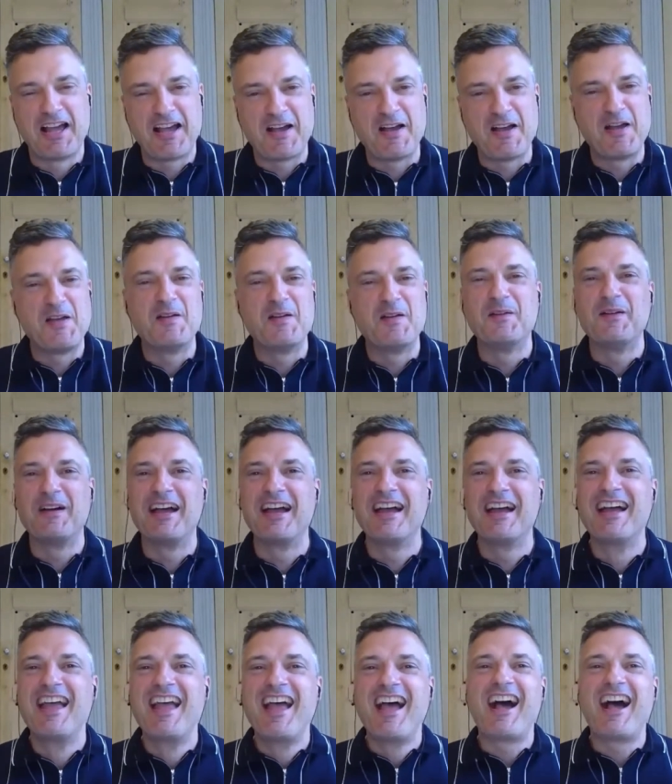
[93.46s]
so
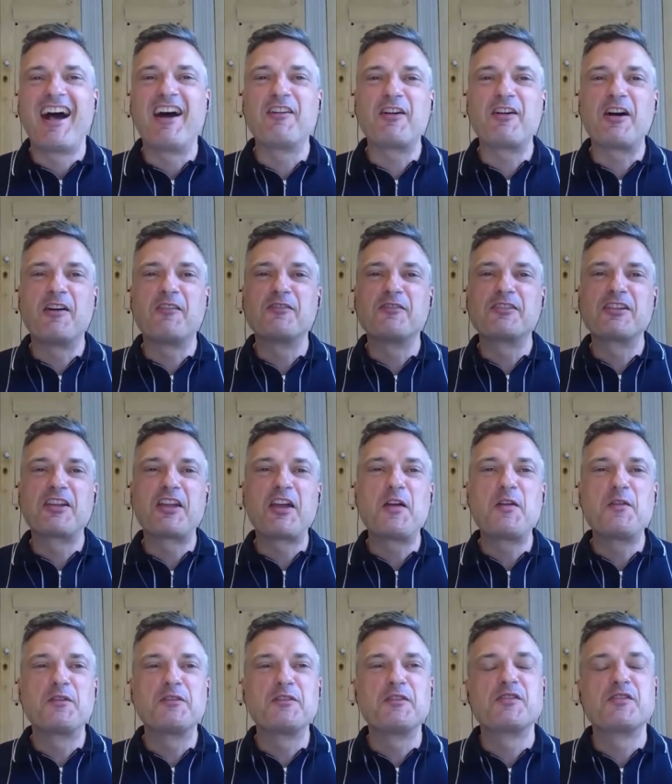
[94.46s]
uh, I'll, I'll,
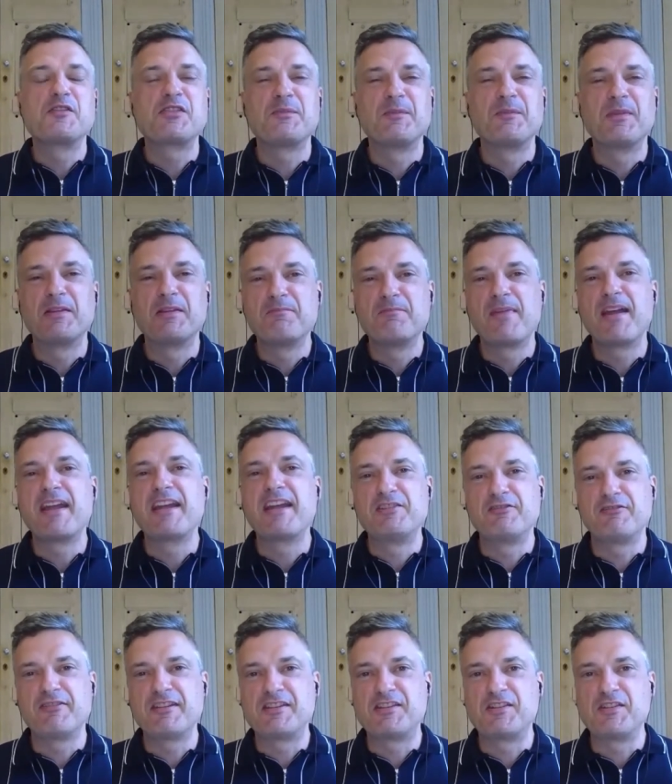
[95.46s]
go through some of the
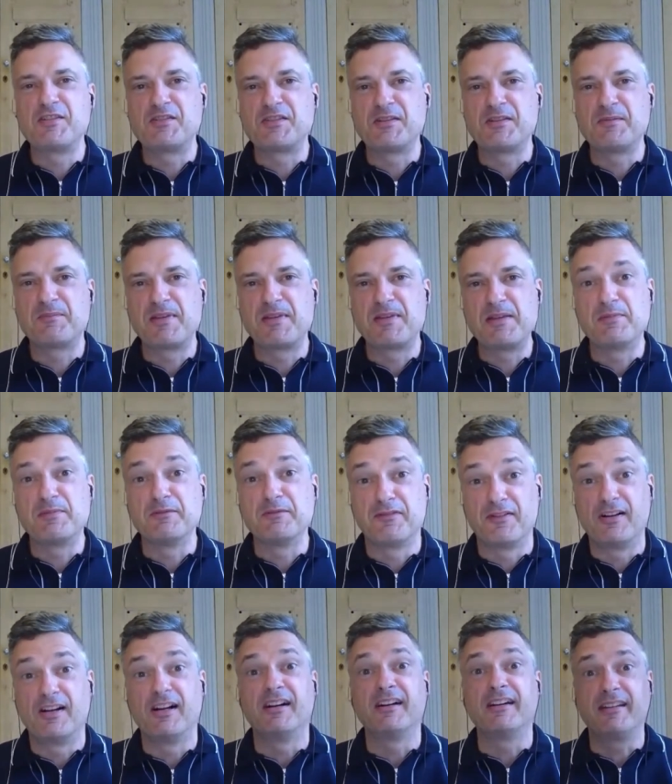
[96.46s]
major issues that people
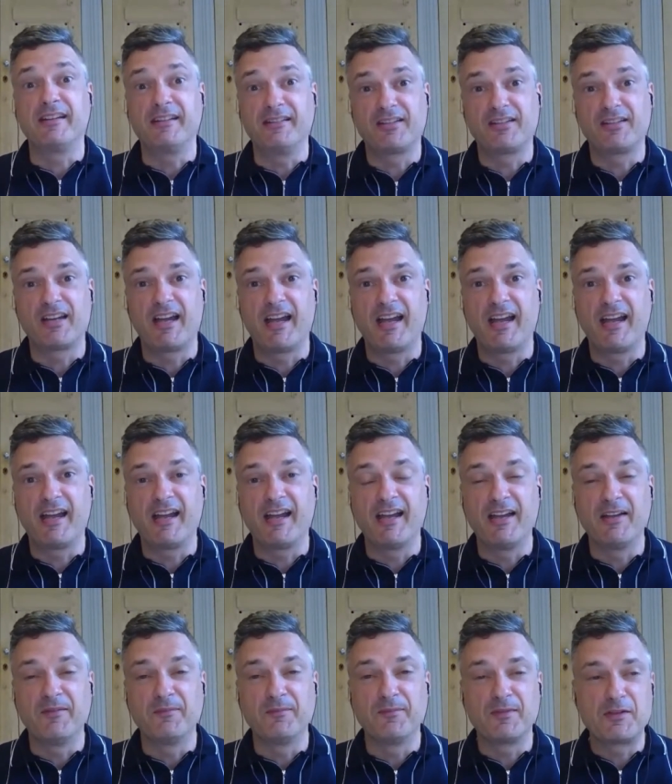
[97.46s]
find
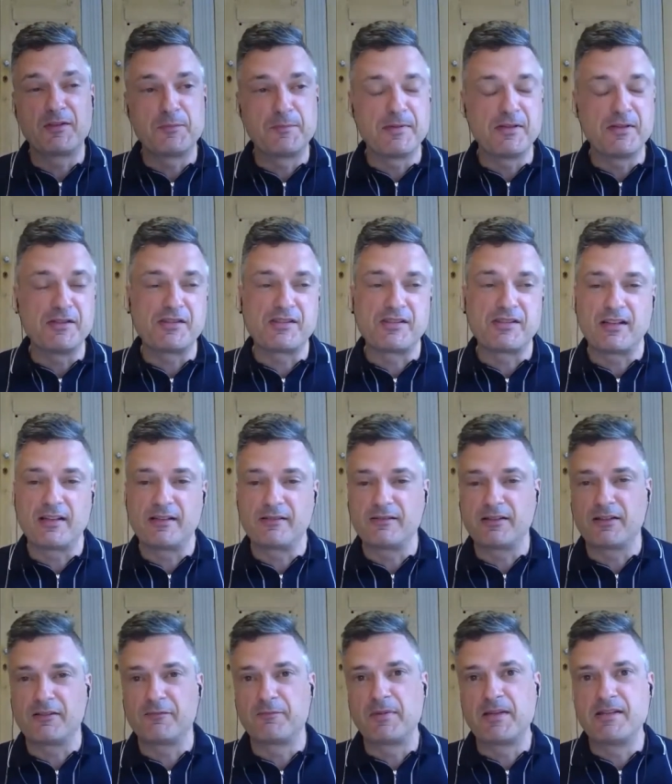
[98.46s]
because um,
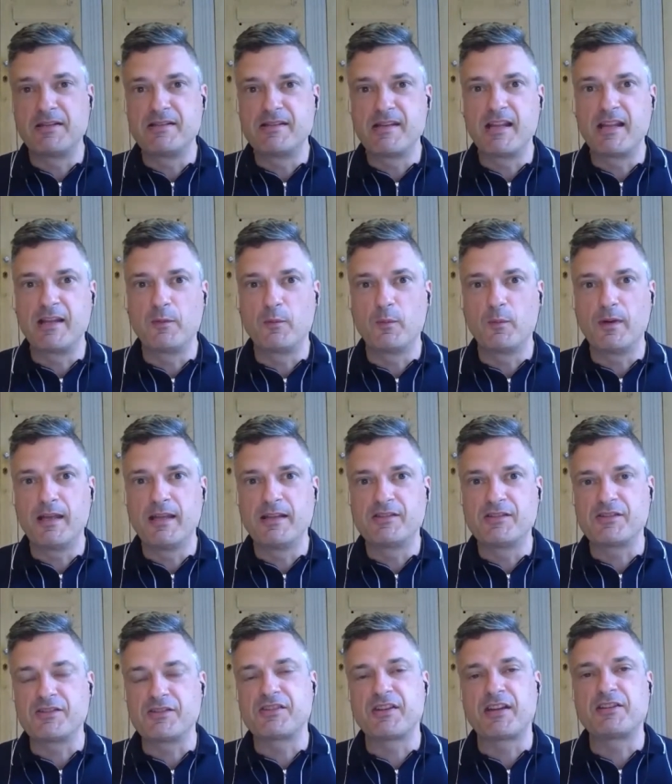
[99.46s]
I've been dealing with
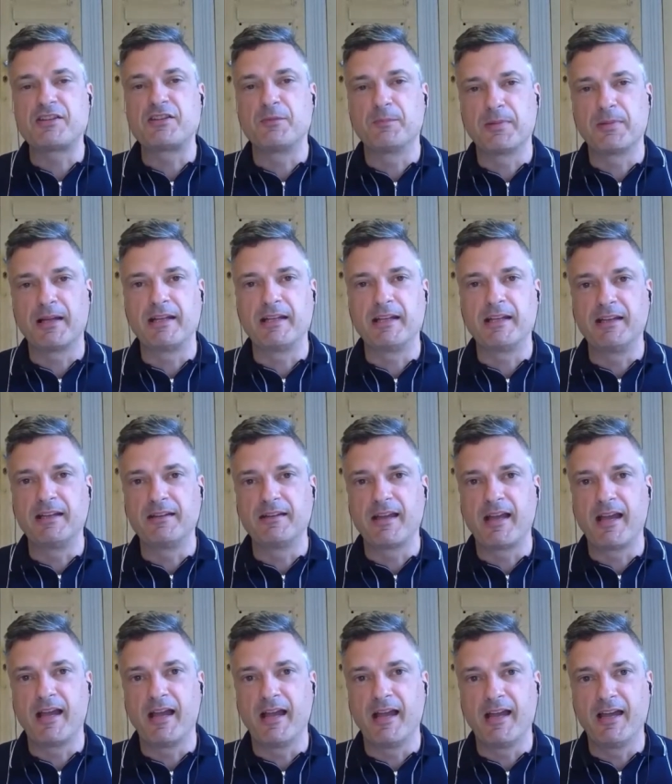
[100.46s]
succession planning
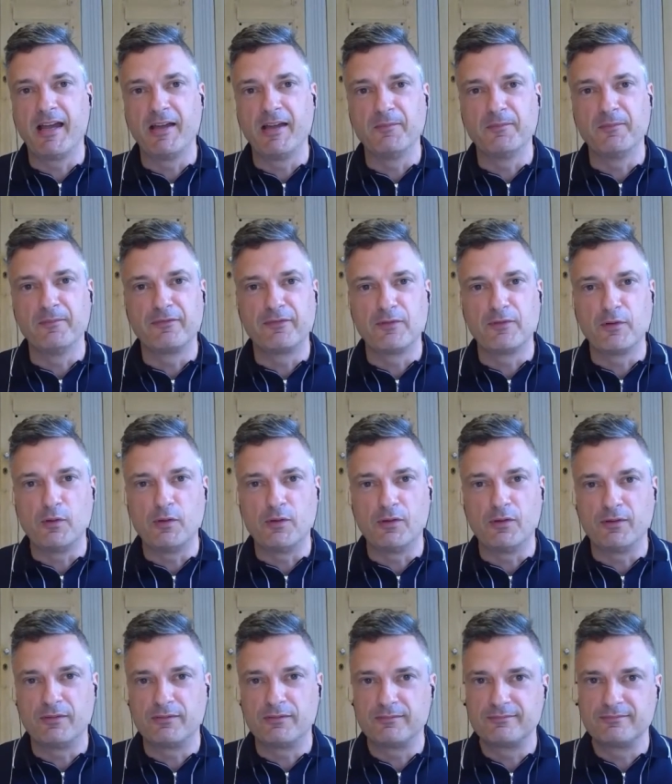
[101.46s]
um,
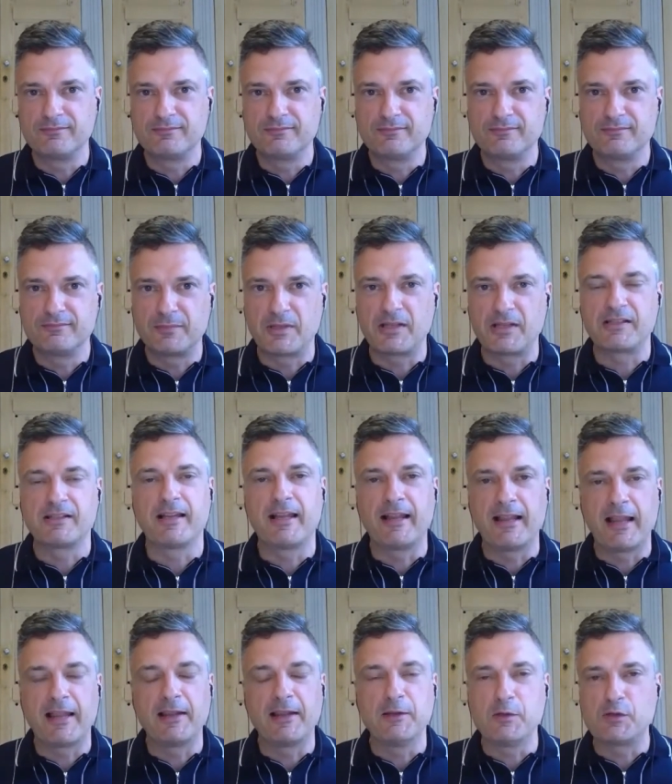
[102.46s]
for by to
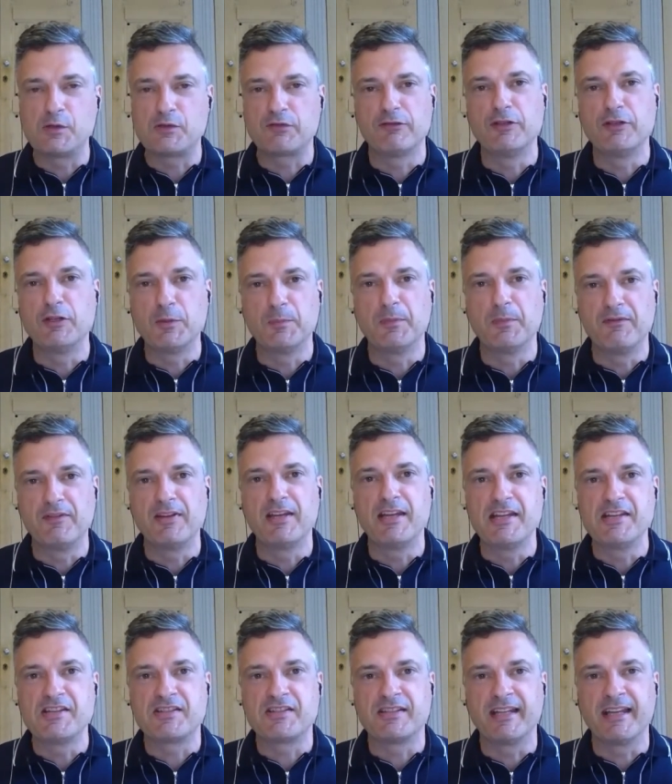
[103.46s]
landlords for a number of
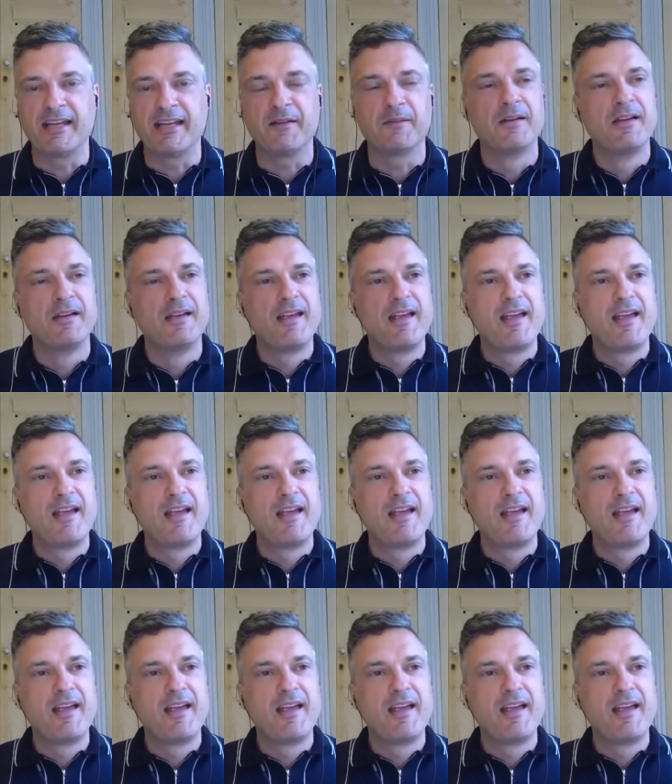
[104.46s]
years now.